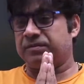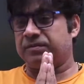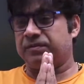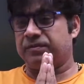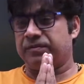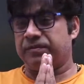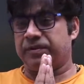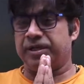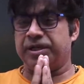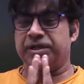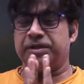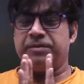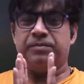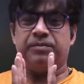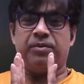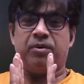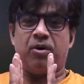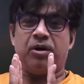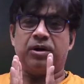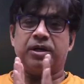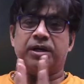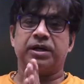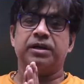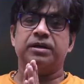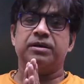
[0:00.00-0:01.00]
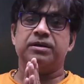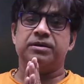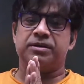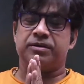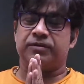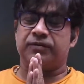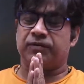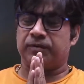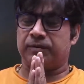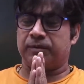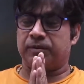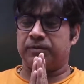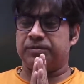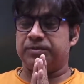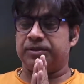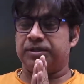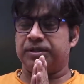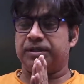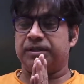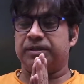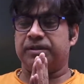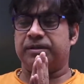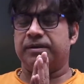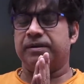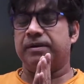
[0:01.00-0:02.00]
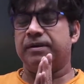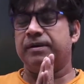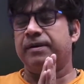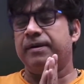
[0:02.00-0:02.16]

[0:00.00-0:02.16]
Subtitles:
very important. Some of the